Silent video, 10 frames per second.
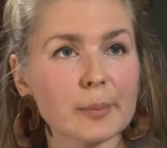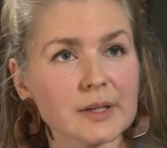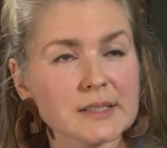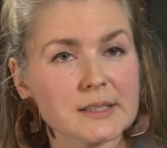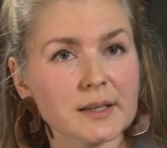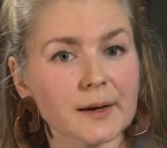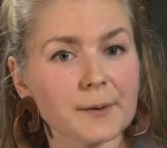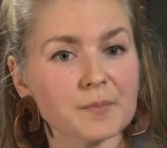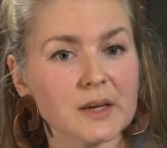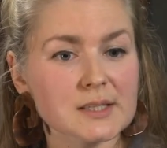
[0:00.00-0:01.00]
But
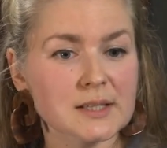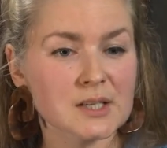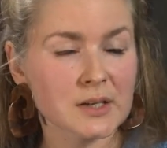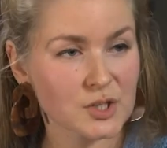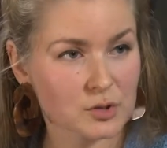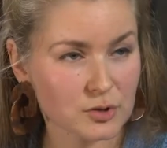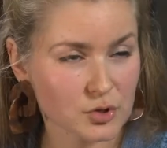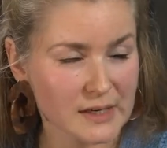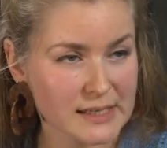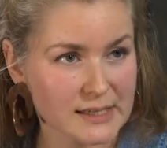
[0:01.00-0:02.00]
there's an international
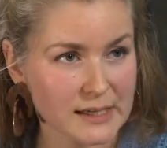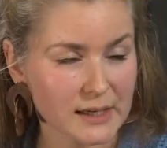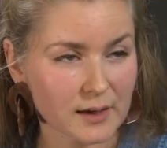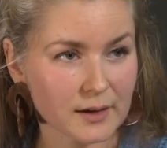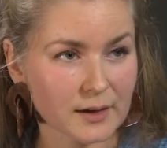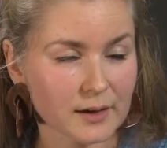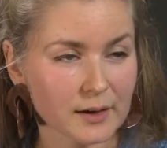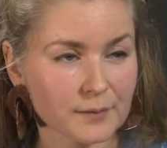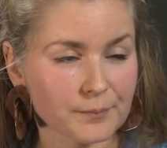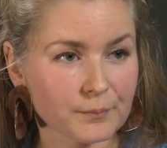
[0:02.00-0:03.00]
treaty,
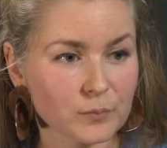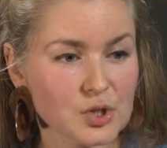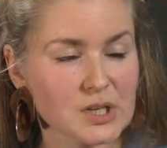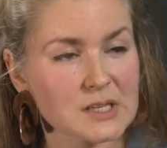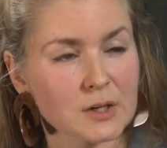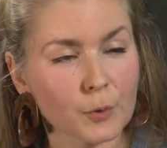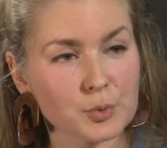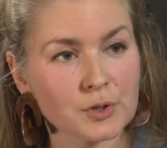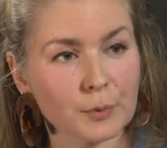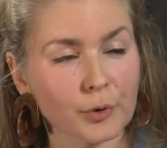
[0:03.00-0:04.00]
which is an
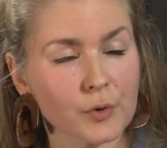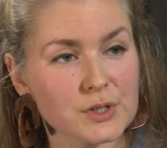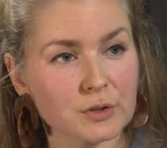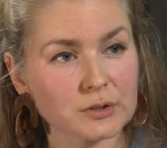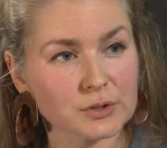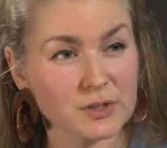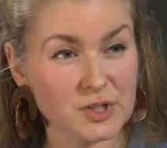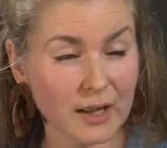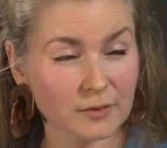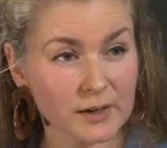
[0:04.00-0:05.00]
optional protocol to the
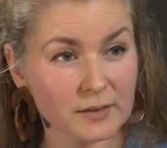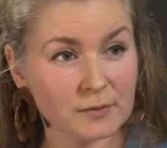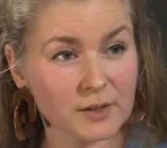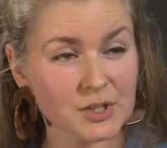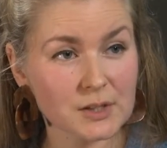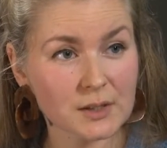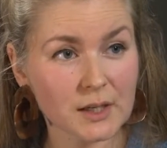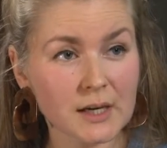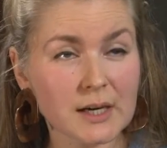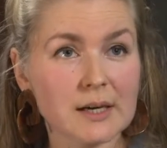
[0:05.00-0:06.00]
Child Rights Convention,
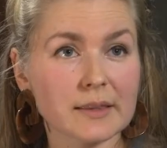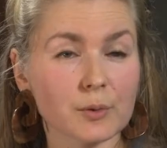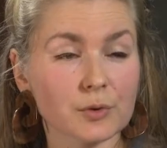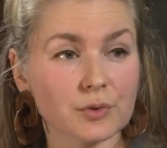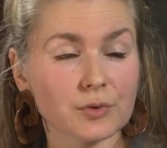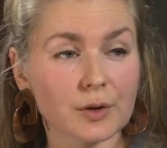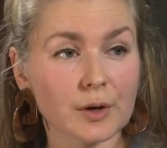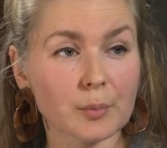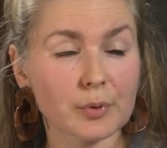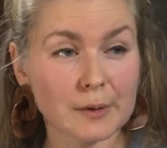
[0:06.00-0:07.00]
that was
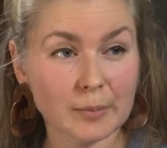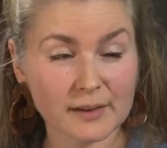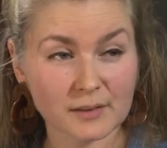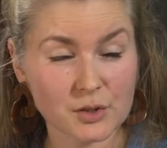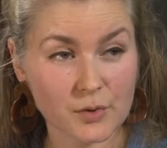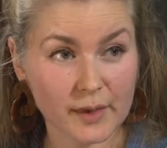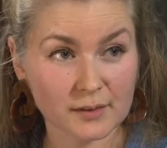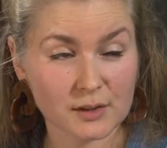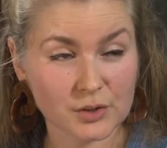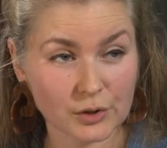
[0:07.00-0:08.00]
put in place in
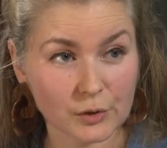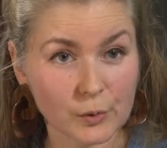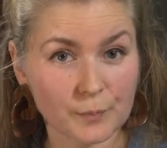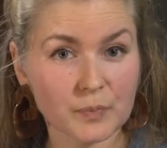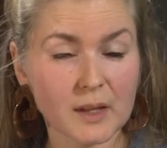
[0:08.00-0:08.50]
2002,